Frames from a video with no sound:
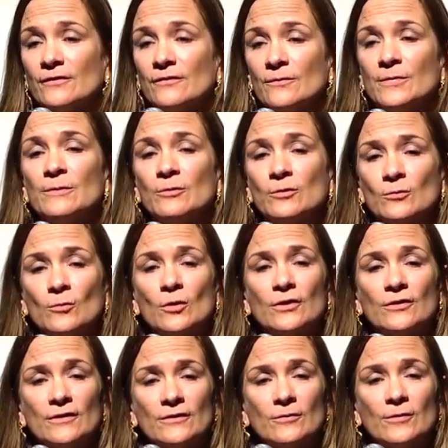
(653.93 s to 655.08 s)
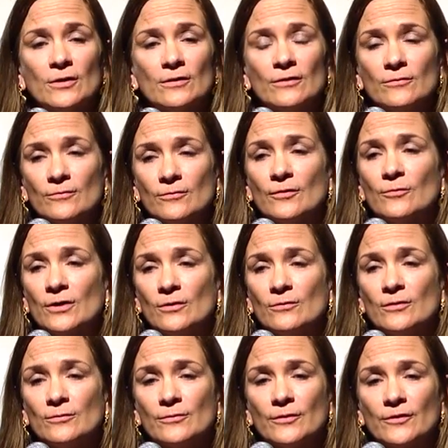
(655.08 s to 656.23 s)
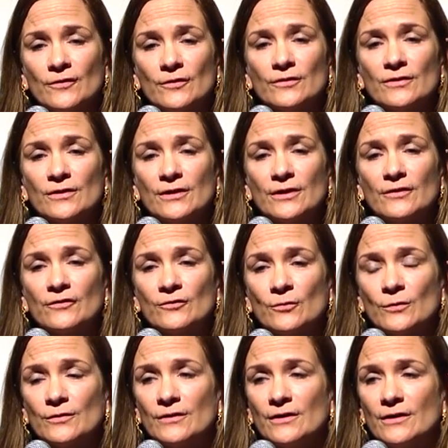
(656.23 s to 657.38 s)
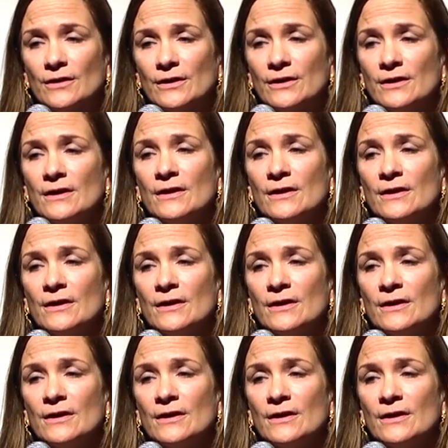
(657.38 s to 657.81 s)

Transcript: The people who worked on the, rail, the railroad were certainly extraordinary.